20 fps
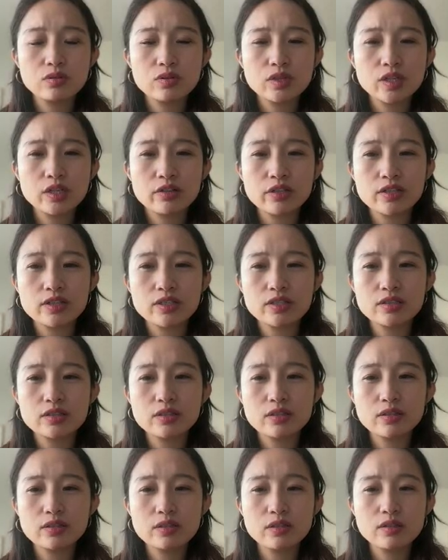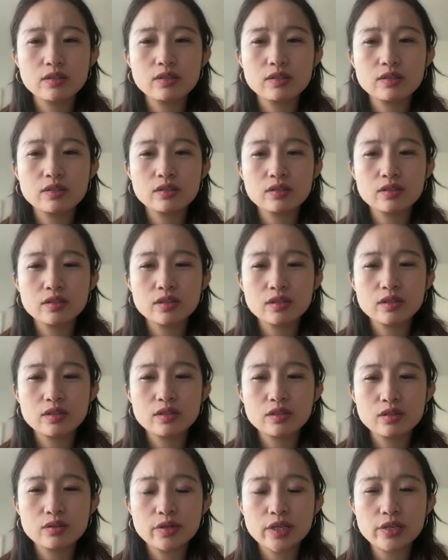Here it is.
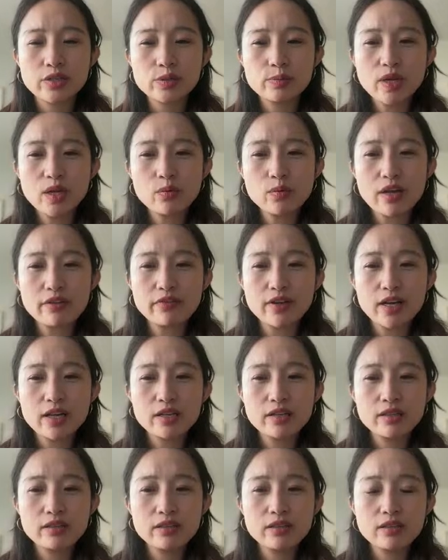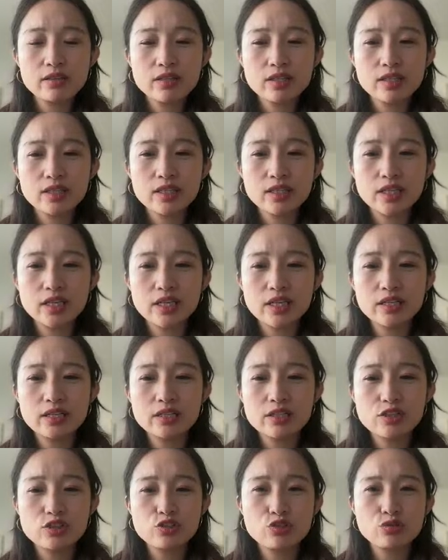So here's my Wi-Fi gig
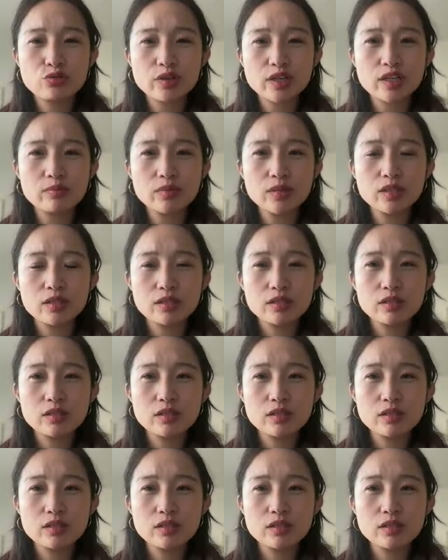stream.